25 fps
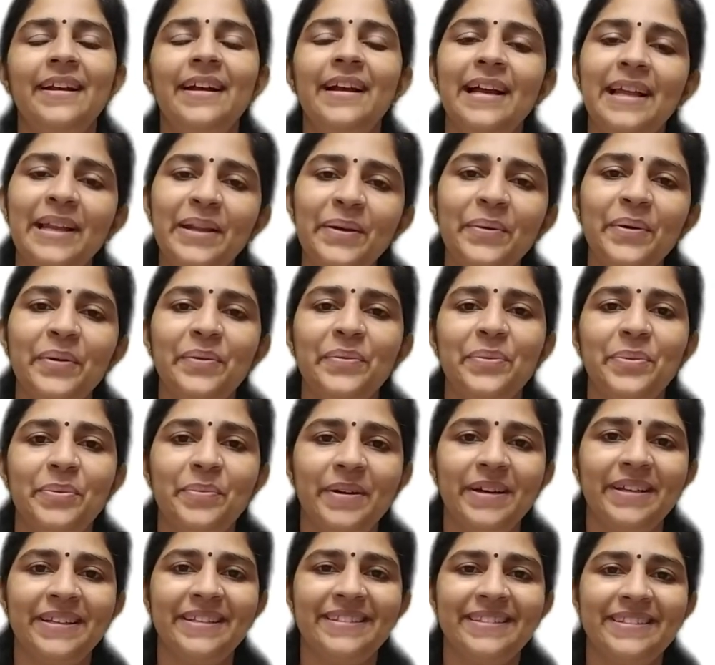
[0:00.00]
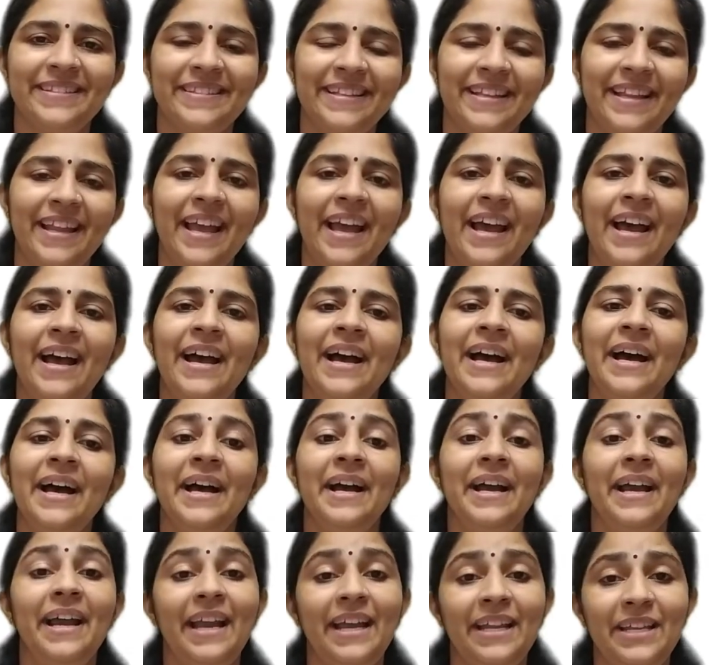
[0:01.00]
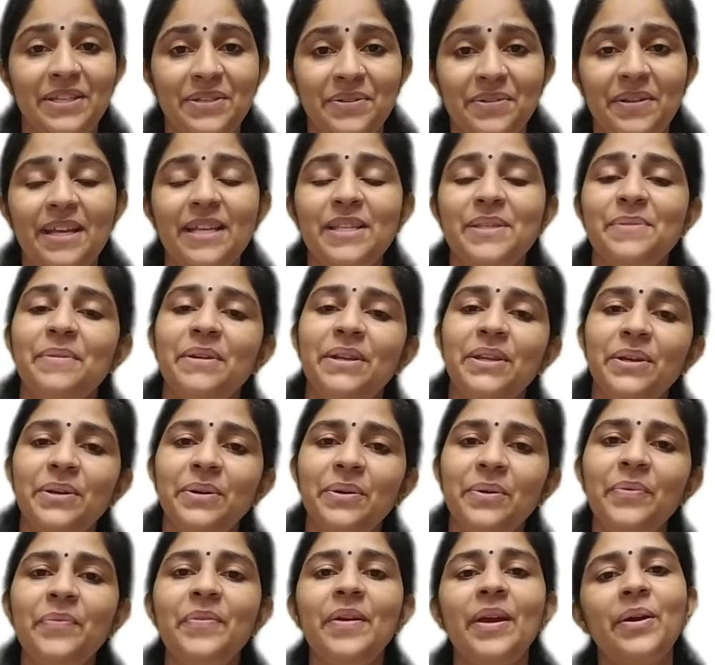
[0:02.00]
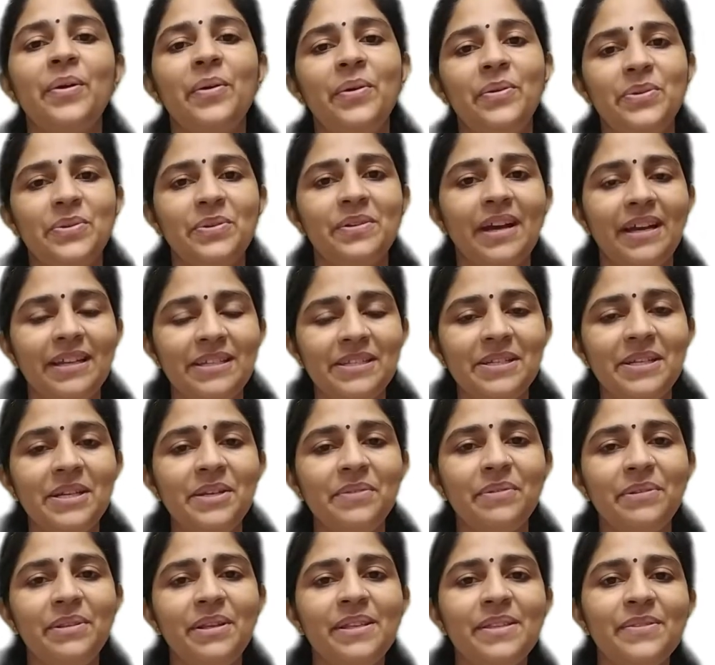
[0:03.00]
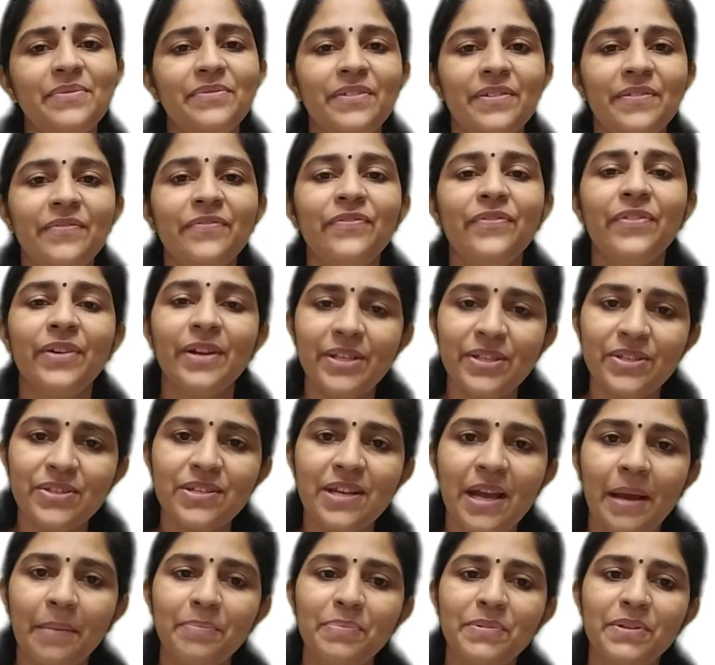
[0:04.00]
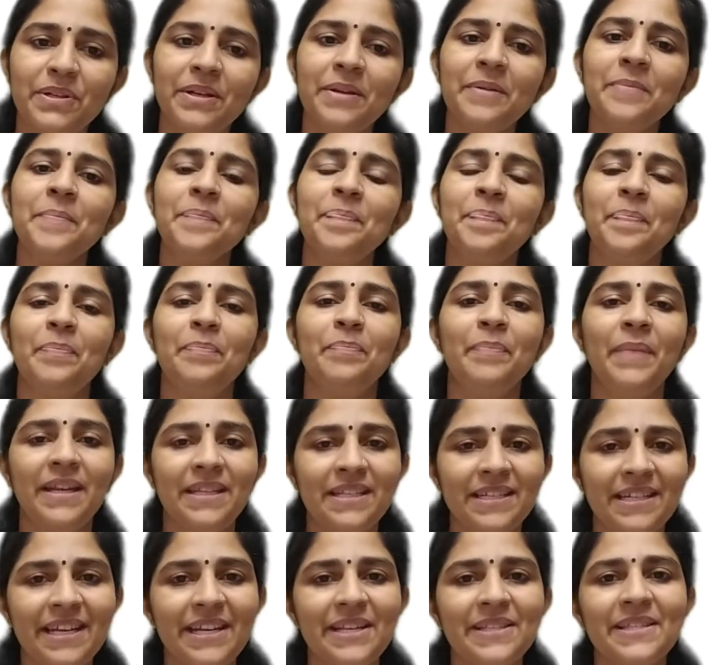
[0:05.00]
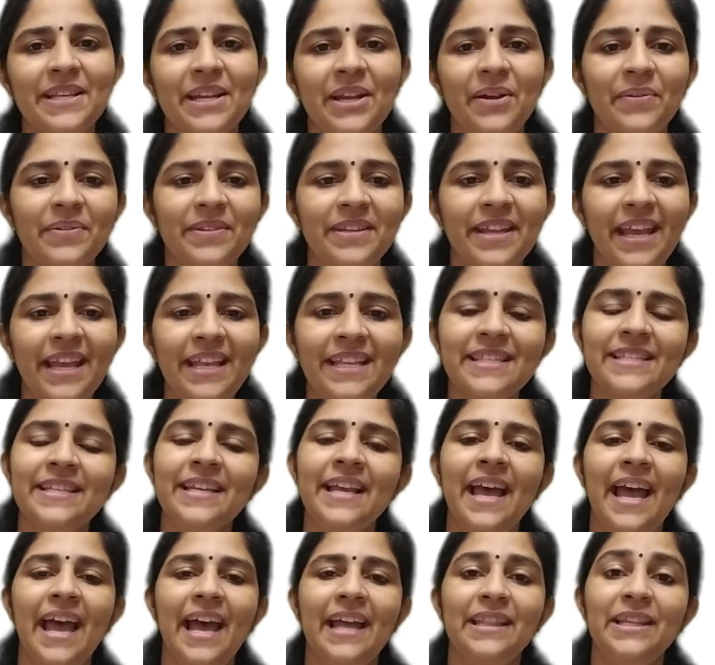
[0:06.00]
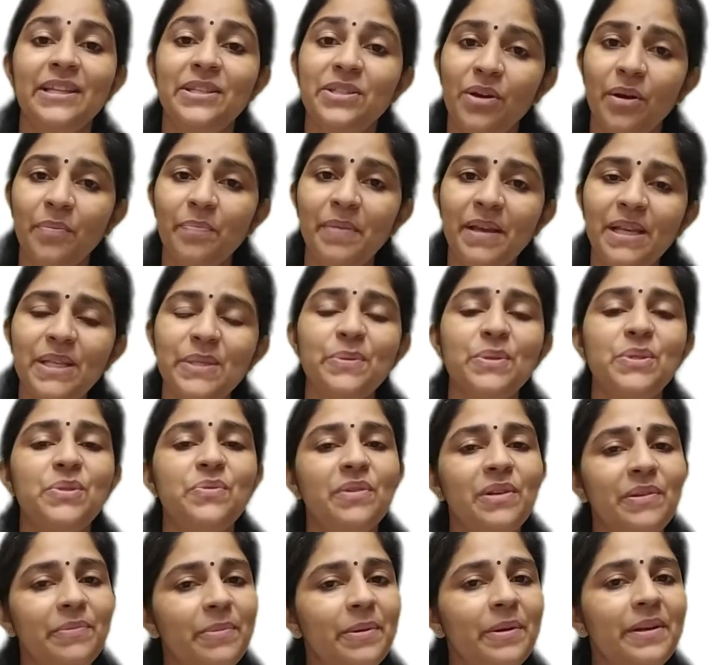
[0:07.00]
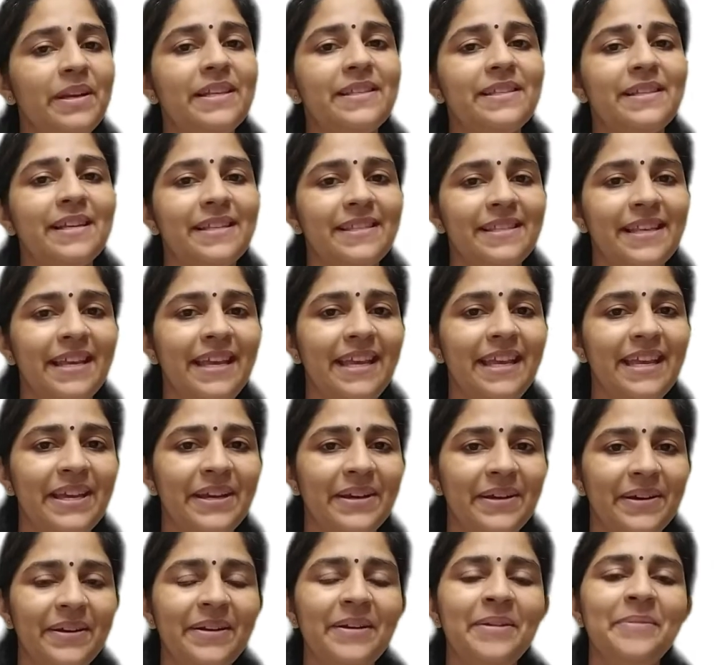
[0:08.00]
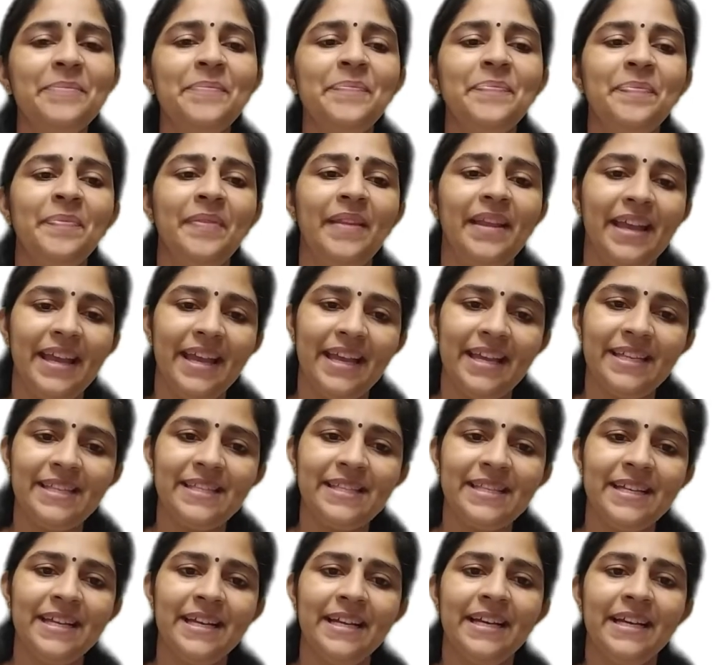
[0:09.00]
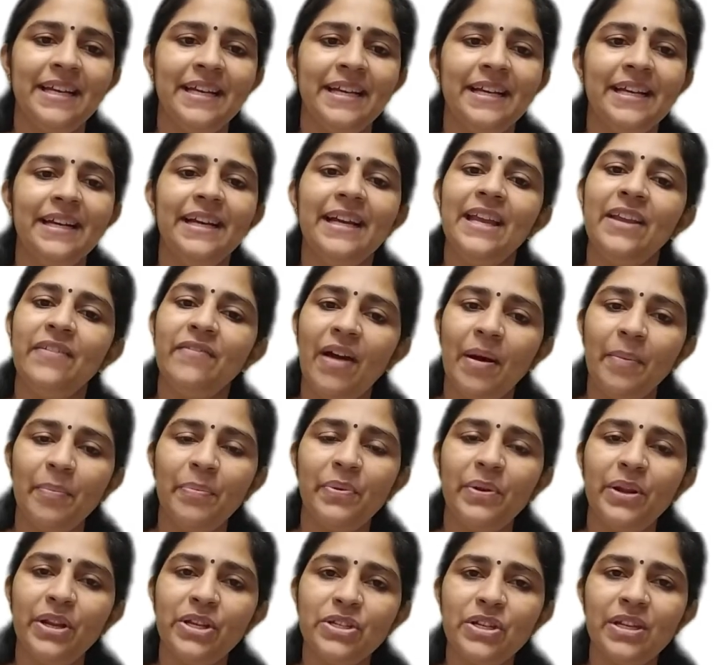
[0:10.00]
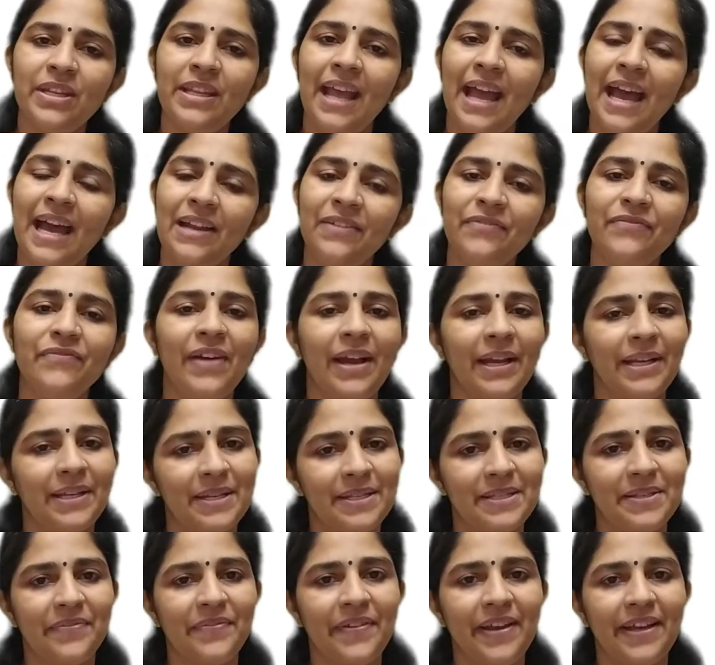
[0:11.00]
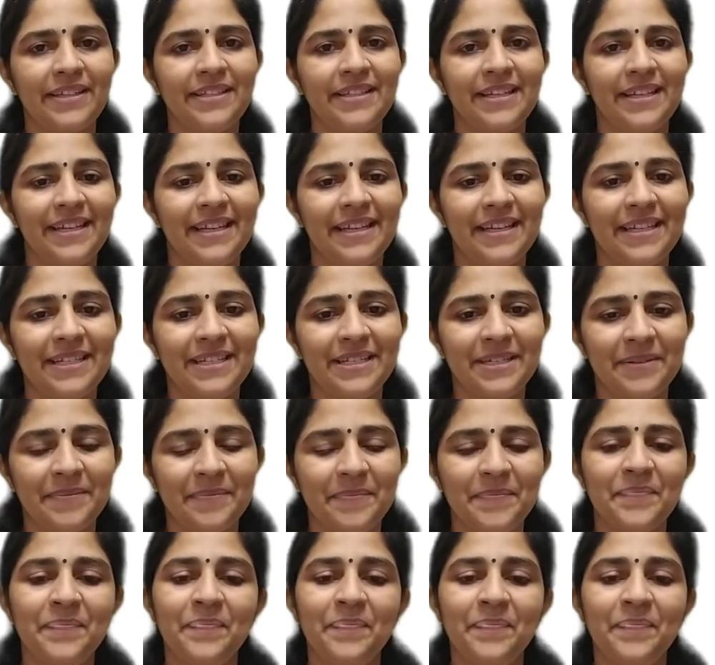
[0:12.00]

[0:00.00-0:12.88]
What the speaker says: Hello everyone. In today's video, we are going to continue with this first chapter, Matterinoursurroundings, and the topics which we'll be discussing here is evaporation and factors affecting it.